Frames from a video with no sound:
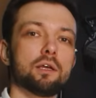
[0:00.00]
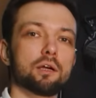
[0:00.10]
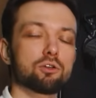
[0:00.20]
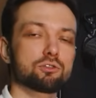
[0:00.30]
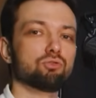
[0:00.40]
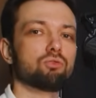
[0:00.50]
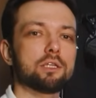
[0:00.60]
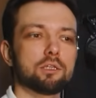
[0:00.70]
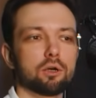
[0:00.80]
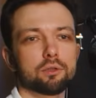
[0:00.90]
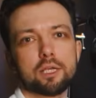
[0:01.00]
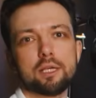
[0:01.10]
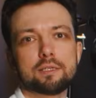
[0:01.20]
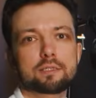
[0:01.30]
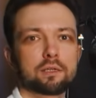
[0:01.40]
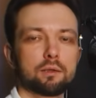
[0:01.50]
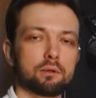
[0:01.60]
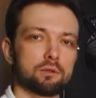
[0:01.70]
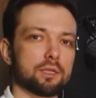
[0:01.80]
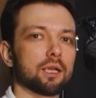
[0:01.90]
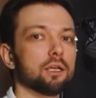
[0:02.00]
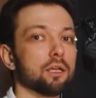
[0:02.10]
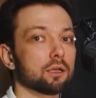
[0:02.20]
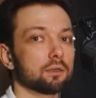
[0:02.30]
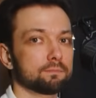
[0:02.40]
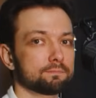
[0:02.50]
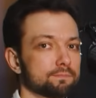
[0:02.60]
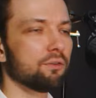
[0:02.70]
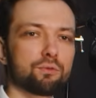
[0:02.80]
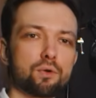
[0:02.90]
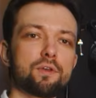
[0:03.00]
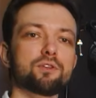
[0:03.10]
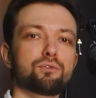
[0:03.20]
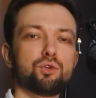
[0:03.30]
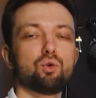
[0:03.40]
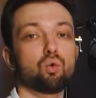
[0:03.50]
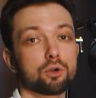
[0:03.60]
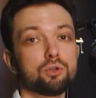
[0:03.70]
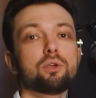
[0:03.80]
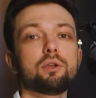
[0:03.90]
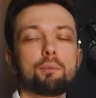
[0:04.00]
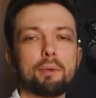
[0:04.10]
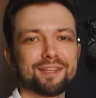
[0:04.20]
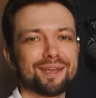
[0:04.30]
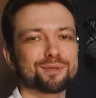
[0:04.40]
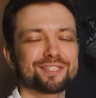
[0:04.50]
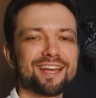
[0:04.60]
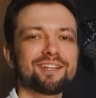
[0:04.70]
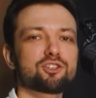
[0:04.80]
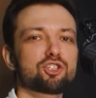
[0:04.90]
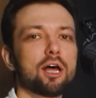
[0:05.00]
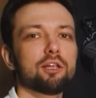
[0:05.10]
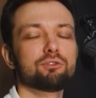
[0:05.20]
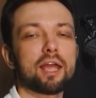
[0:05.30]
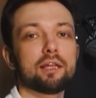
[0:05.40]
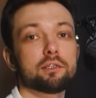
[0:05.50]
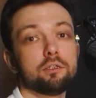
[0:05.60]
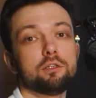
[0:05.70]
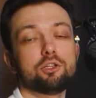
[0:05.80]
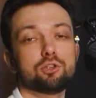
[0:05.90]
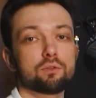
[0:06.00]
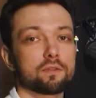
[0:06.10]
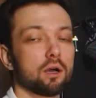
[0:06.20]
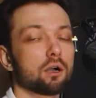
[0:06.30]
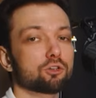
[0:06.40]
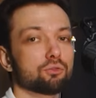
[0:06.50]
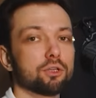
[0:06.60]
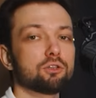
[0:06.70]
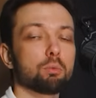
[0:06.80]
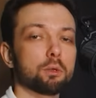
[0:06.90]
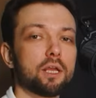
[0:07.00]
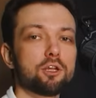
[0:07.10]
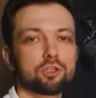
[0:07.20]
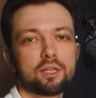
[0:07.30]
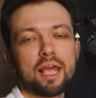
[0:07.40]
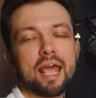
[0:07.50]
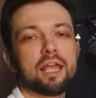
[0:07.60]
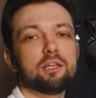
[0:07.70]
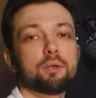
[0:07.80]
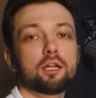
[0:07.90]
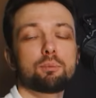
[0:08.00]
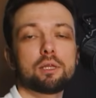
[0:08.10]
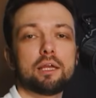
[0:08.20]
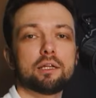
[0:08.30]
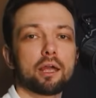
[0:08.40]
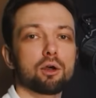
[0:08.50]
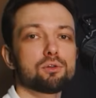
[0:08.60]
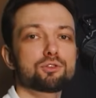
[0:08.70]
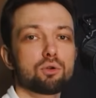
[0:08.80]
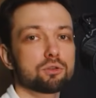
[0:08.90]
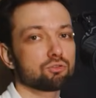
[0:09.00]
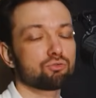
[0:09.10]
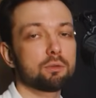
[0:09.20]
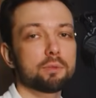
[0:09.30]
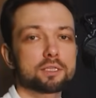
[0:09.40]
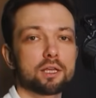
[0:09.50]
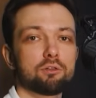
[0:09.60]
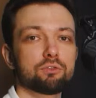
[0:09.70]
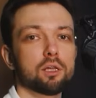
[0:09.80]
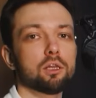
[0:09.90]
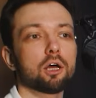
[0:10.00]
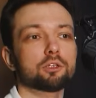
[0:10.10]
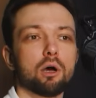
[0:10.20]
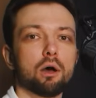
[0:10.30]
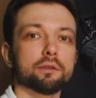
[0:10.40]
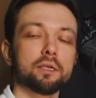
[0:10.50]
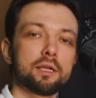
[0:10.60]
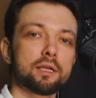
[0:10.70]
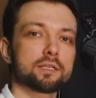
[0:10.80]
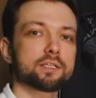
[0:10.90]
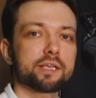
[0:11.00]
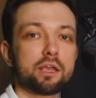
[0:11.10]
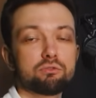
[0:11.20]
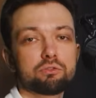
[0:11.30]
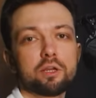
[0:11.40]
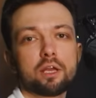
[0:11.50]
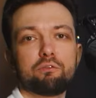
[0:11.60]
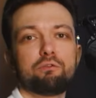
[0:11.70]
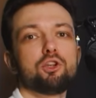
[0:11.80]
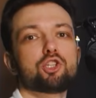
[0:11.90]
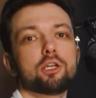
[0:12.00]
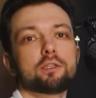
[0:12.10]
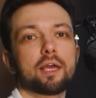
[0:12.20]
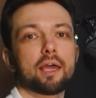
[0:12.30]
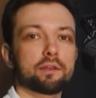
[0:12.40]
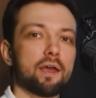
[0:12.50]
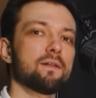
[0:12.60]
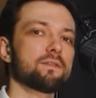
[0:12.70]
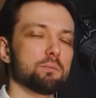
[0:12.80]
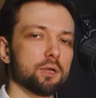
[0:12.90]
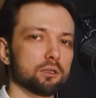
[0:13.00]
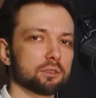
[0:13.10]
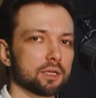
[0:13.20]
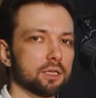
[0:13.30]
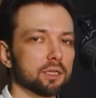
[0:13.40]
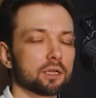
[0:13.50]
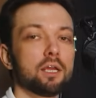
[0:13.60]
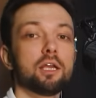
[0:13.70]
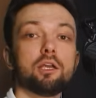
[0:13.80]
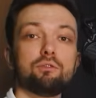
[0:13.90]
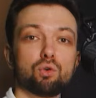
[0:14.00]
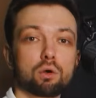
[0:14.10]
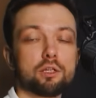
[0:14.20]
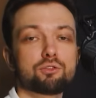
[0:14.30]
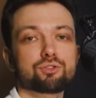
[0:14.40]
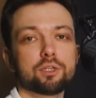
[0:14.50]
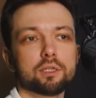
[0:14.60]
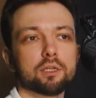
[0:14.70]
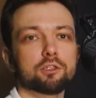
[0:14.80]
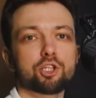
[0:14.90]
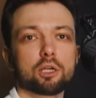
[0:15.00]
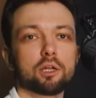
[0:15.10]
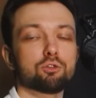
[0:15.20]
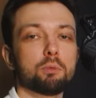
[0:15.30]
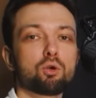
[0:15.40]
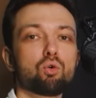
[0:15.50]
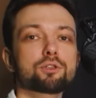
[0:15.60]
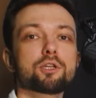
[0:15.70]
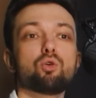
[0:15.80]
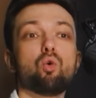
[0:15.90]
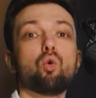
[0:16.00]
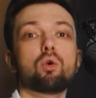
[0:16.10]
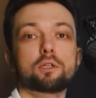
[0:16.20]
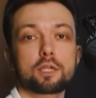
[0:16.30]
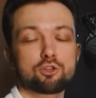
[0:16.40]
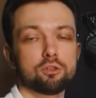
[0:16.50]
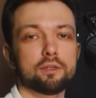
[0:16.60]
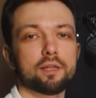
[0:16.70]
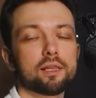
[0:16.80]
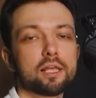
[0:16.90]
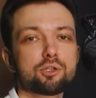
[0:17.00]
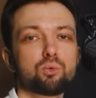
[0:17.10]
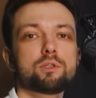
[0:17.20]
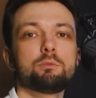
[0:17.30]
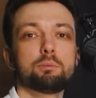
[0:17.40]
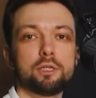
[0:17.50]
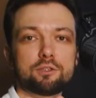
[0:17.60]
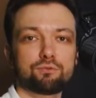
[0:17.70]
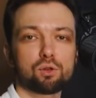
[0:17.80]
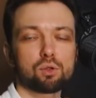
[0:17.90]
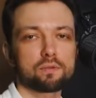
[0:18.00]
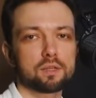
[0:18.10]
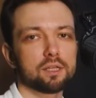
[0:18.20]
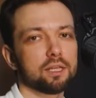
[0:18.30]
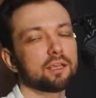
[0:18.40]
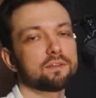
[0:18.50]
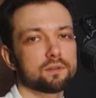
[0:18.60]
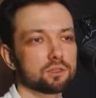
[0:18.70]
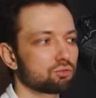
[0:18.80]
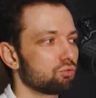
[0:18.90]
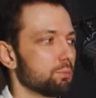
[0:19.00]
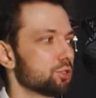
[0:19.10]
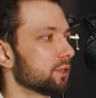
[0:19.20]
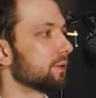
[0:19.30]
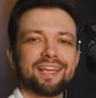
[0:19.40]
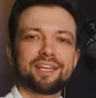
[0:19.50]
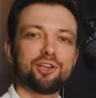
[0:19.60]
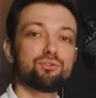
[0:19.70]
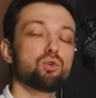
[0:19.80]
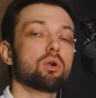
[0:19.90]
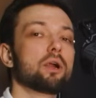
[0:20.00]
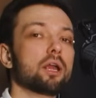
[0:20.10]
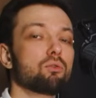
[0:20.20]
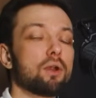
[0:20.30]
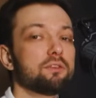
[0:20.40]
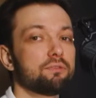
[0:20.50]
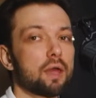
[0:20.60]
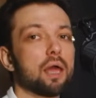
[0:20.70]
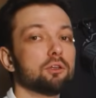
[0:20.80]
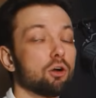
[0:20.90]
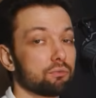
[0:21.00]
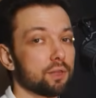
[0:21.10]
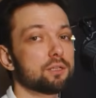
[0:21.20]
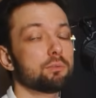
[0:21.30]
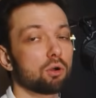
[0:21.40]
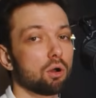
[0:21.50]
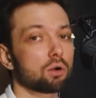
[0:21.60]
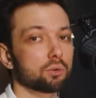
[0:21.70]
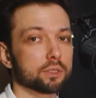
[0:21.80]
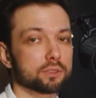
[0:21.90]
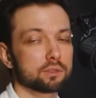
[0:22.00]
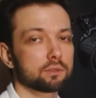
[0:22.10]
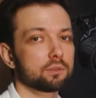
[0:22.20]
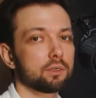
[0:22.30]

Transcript: concentrating on his technique. For those of you who are new here, my name is Denis Zhdanov, and in addition to the art of interpretation in piano playing, I also concentrate myself a lot on safe, efficient, and healthy piano technique. If you are interested in checking out my courses or scheduling a lesson with me, please follow the link in the description. If you are a great fan of Vladimir Horowitz